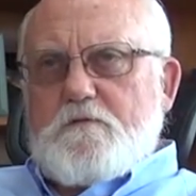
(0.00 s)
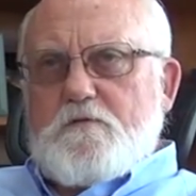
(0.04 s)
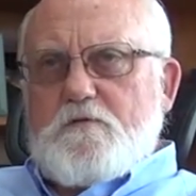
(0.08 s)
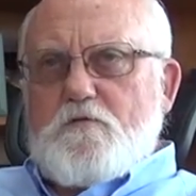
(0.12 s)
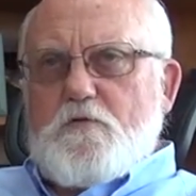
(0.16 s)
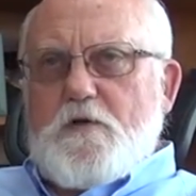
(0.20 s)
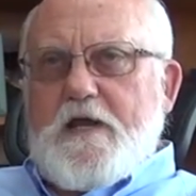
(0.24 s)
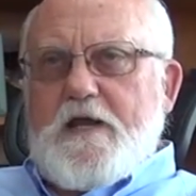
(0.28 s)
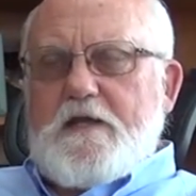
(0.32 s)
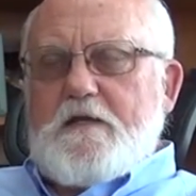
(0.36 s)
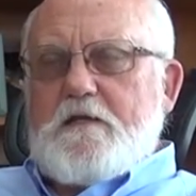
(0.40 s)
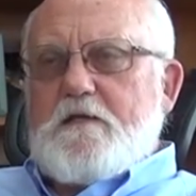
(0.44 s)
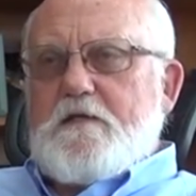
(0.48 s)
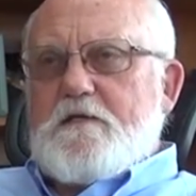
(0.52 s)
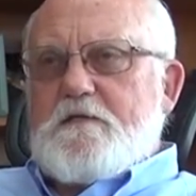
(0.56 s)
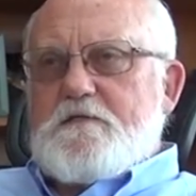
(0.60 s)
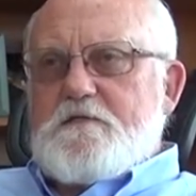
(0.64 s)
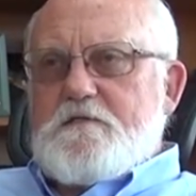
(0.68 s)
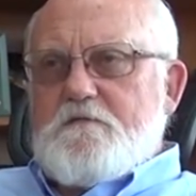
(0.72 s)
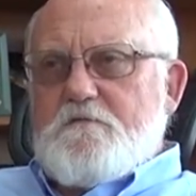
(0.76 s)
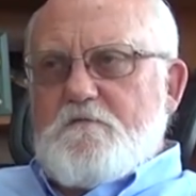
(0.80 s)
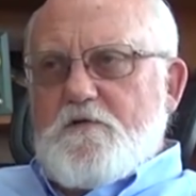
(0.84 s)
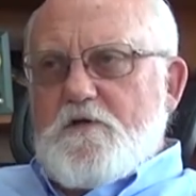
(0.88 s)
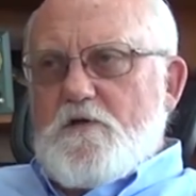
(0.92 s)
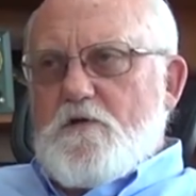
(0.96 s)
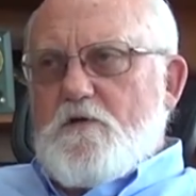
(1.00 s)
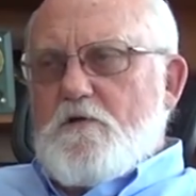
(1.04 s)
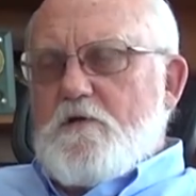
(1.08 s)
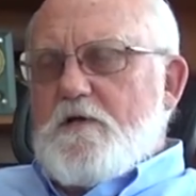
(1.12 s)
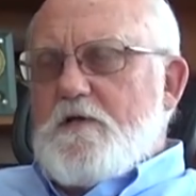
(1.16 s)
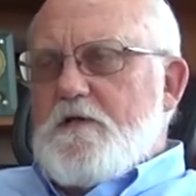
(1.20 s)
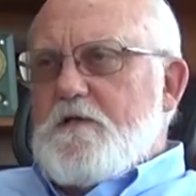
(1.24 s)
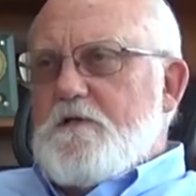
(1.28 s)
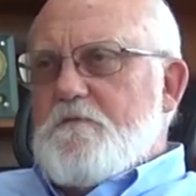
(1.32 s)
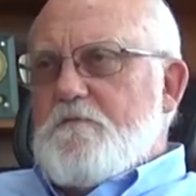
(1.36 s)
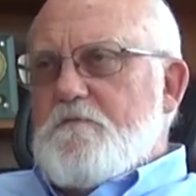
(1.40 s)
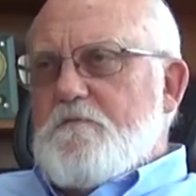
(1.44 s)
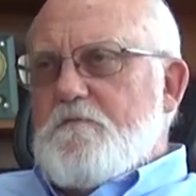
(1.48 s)
greatness of
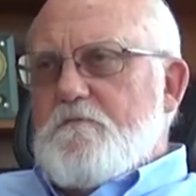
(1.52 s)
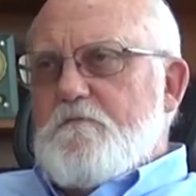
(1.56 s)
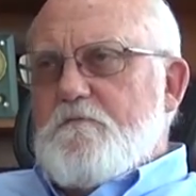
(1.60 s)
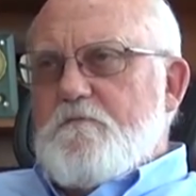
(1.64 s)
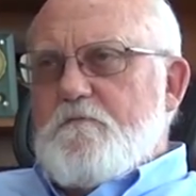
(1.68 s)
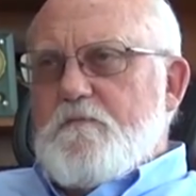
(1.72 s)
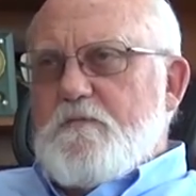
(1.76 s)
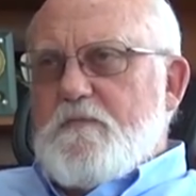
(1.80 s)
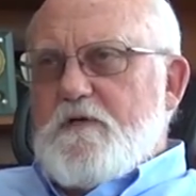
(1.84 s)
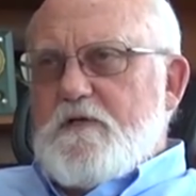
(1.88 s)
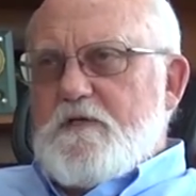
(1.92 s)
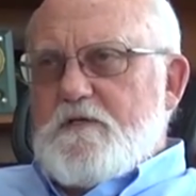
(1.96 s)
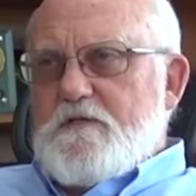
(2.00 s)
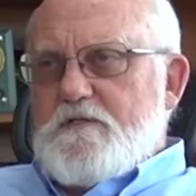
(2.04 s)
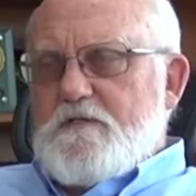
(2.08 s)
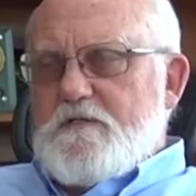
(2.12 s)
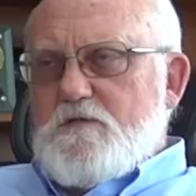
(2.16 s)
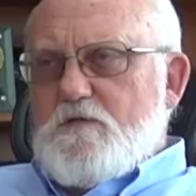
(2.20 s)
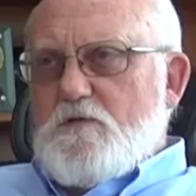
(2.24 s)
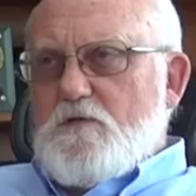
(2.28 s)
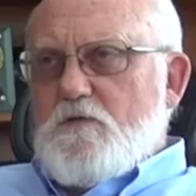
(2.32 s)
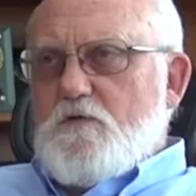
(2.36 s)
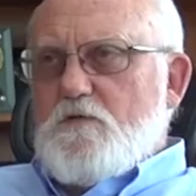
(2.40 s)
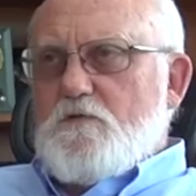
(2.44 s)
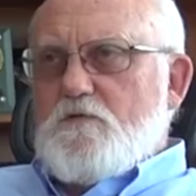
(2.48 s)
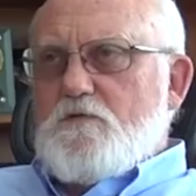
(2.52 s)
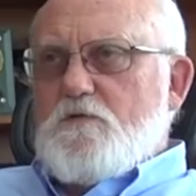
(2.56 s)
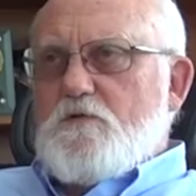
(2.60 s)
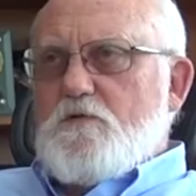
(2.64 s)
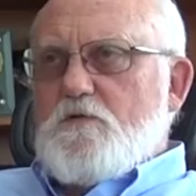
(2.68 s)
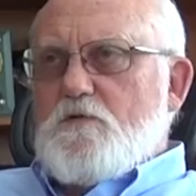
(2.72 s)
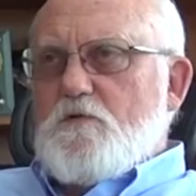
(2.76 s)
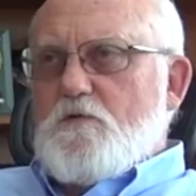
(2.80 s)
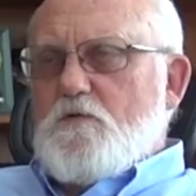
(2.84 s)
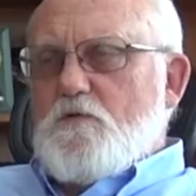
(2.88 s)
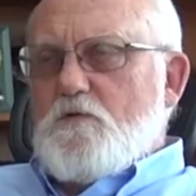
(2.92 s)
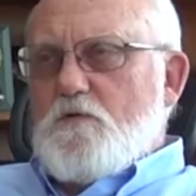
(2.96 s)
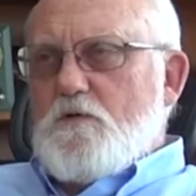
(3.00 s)
IRRI is due
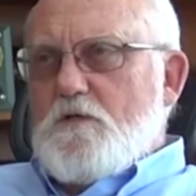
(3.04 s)
to